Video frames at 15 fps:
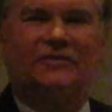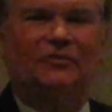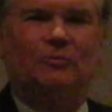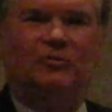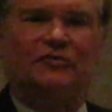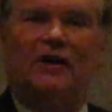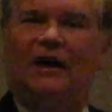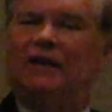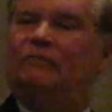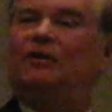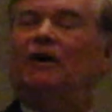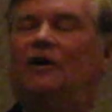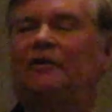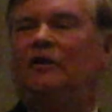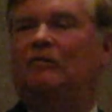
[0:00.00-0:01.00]
It was not even
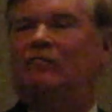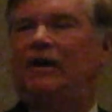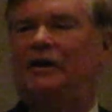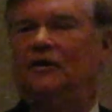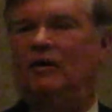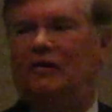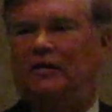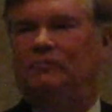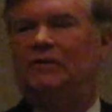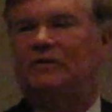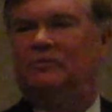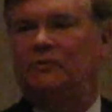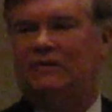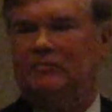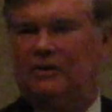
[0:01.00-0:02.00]
on our radar,
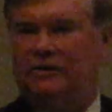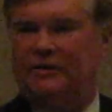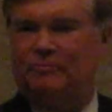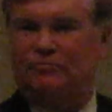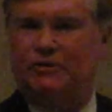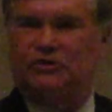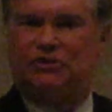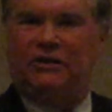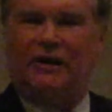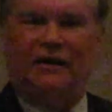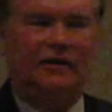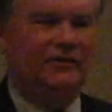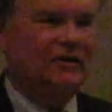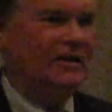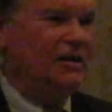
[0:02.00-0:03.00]
and we really appreciate
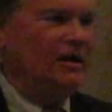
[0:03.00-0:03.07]
it.